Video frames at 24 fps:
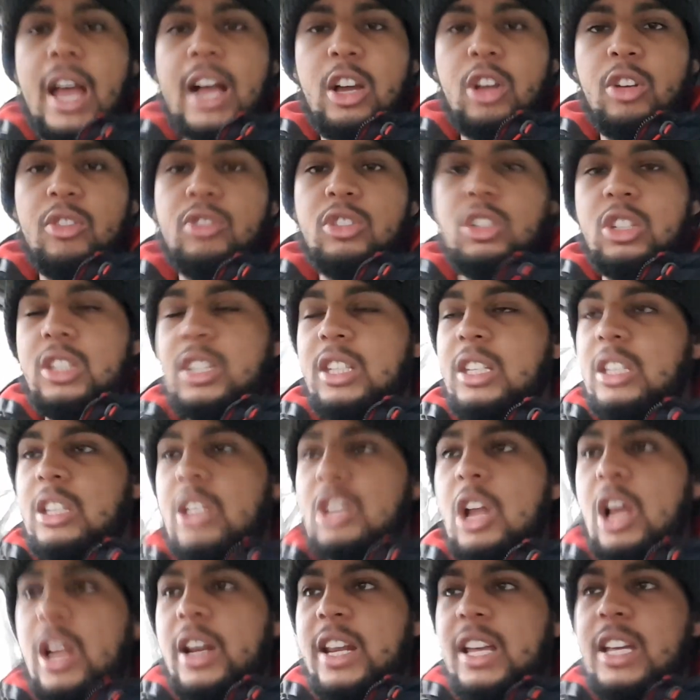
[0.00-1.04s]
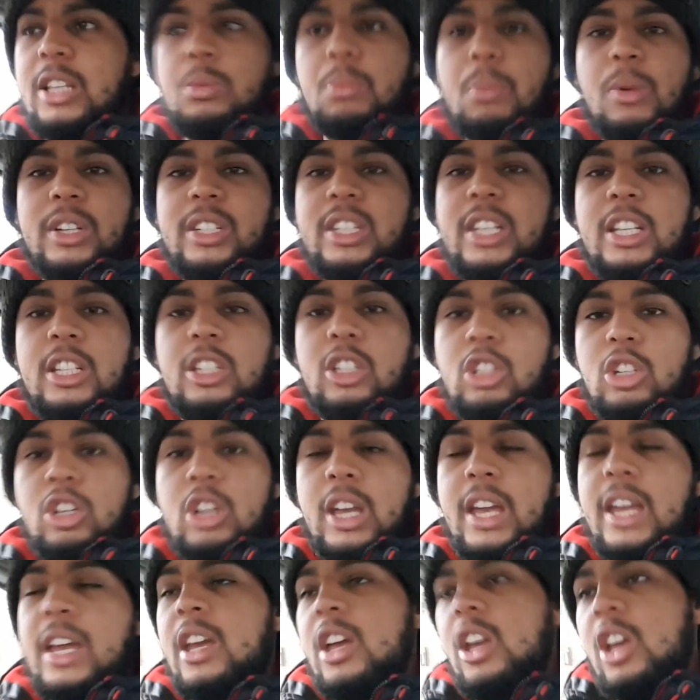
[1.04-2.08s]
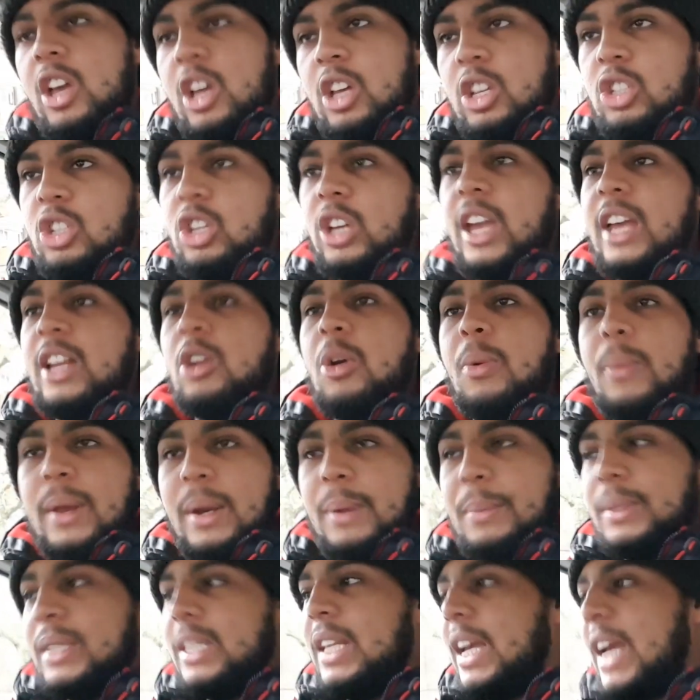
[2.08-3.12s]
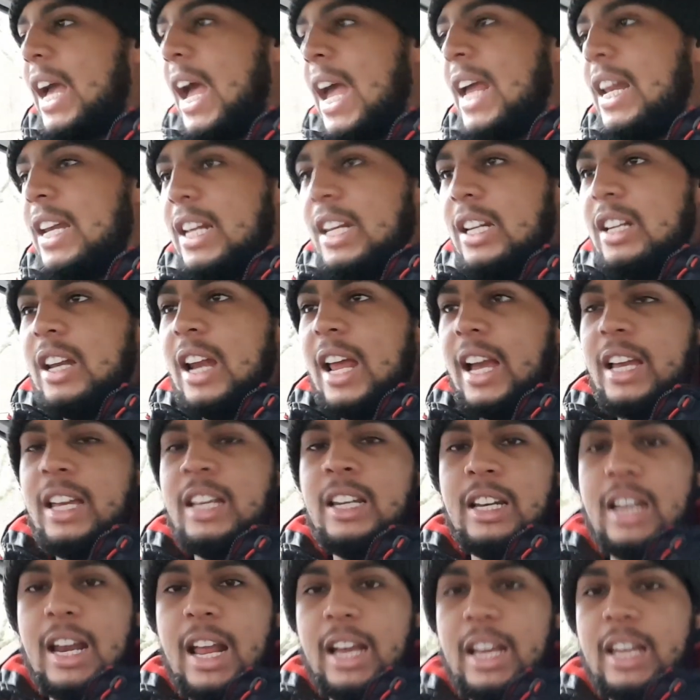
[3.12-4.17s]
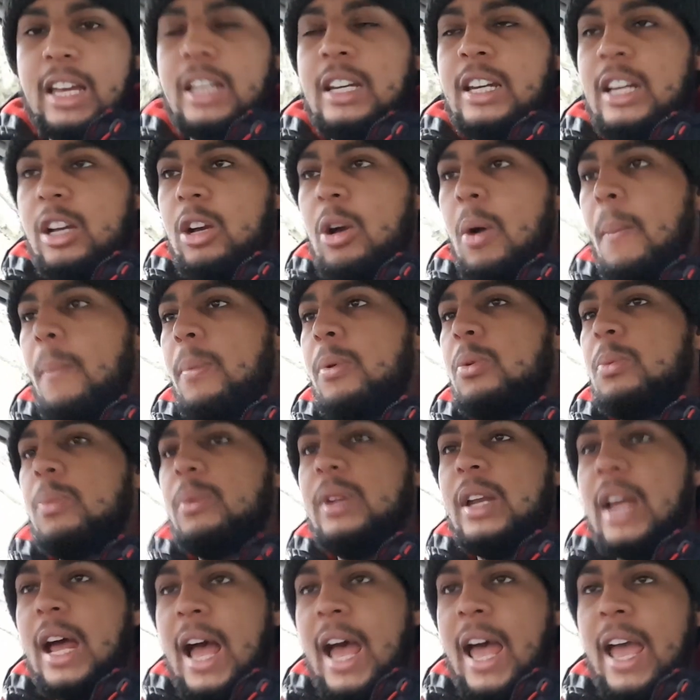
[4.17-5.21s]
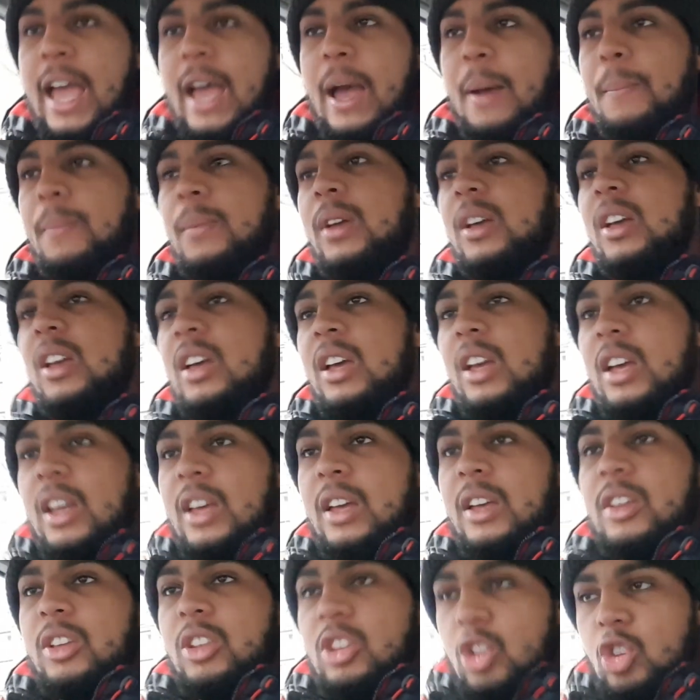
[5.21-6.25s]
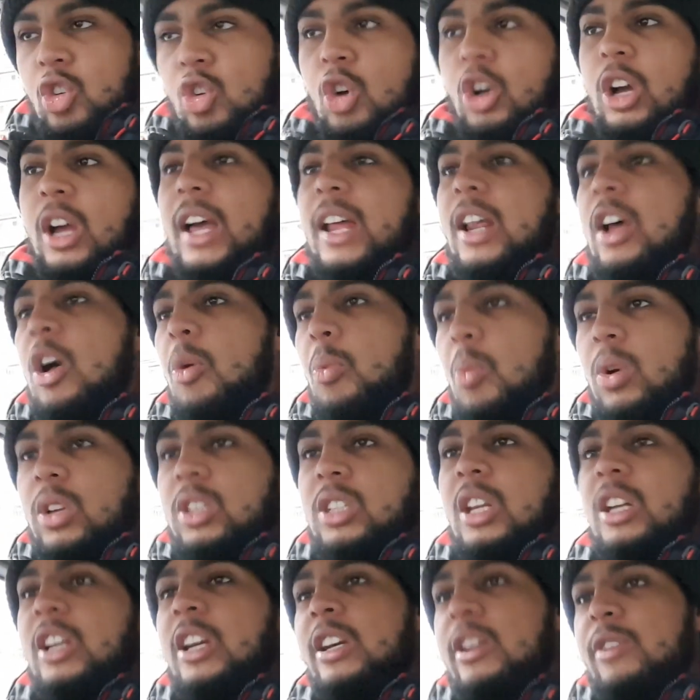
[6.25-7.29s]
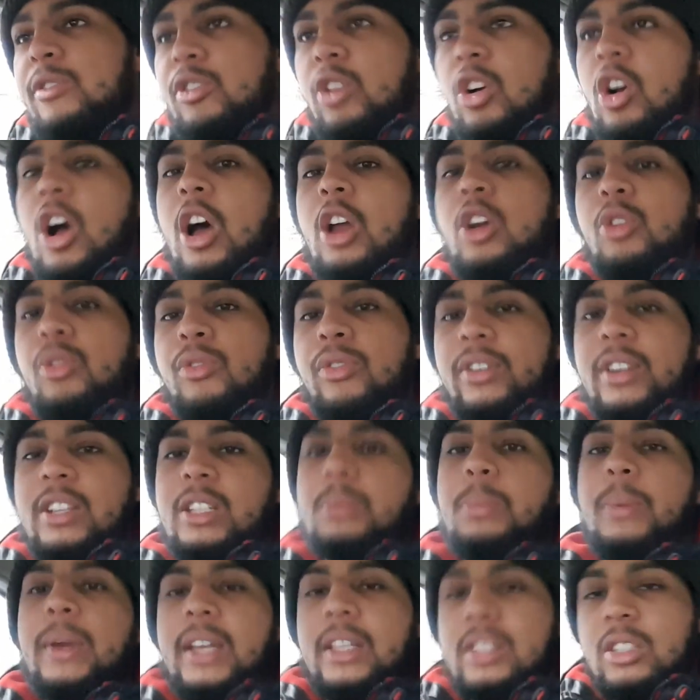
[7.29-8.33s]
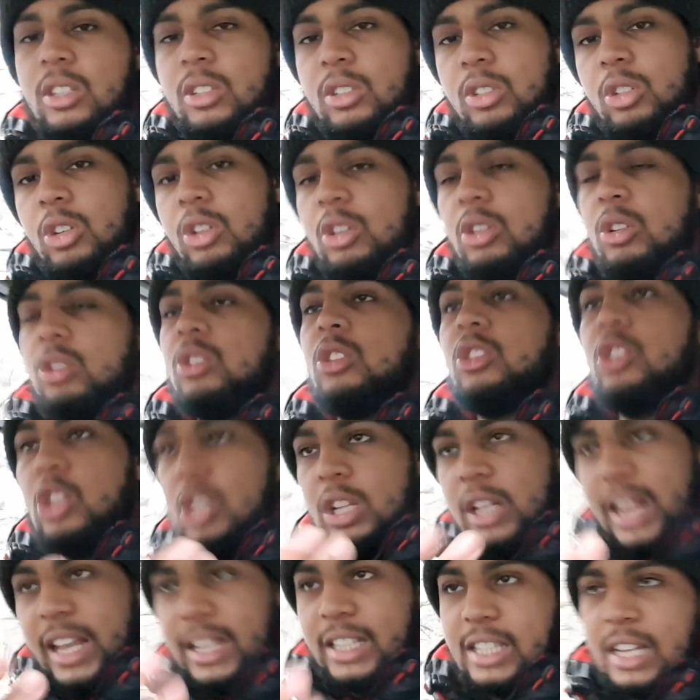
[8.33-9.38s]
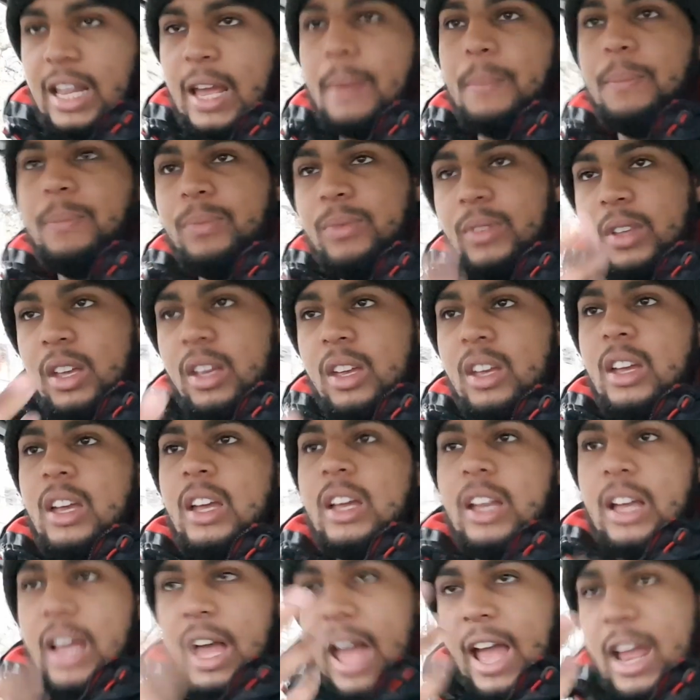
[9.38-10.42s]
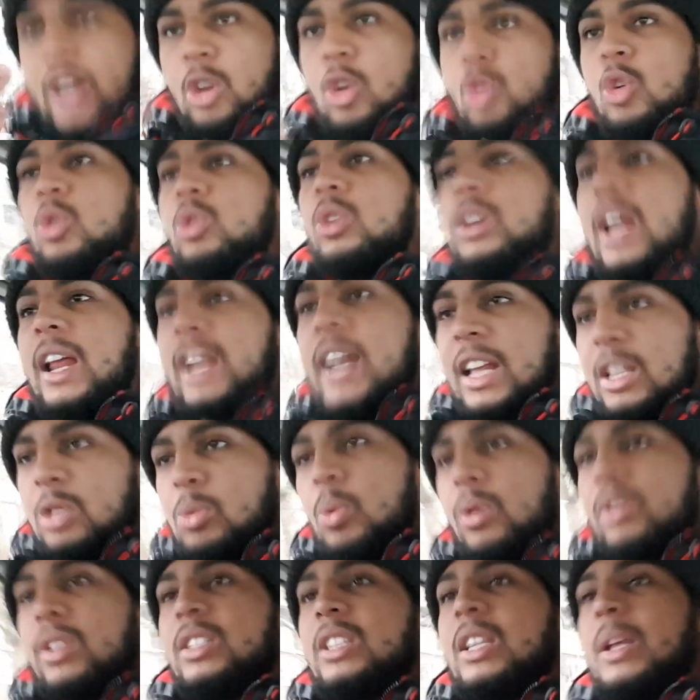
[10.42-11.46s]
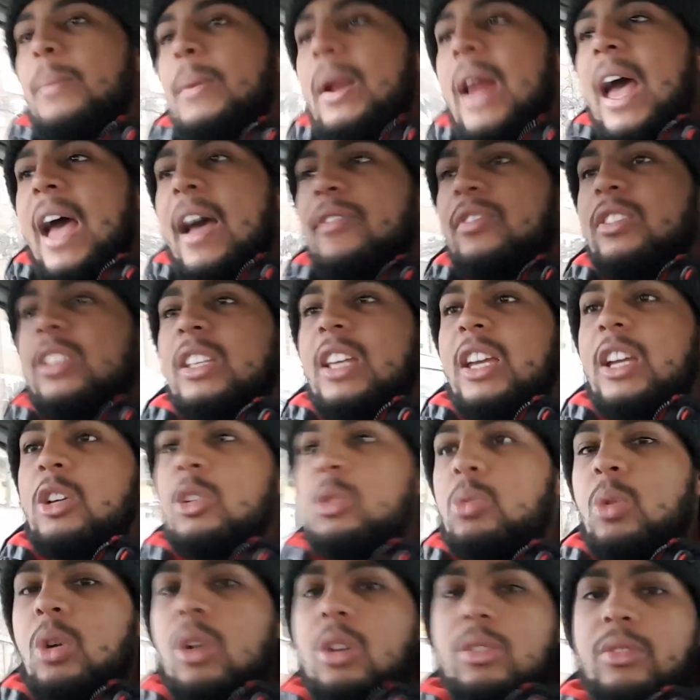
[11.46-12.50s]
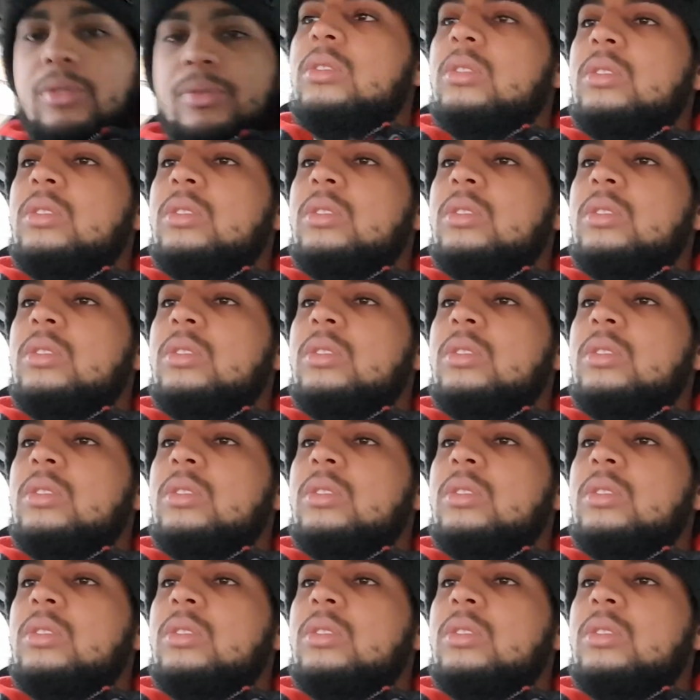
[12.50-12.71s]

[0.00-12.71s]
I could have just done it. It's much easier to do it. So yeah, don't make the mistake I did, like a nincompoop that I am. Look at what's underneath your car and look for the space. So next time, I know that that's one step that I have to take as well.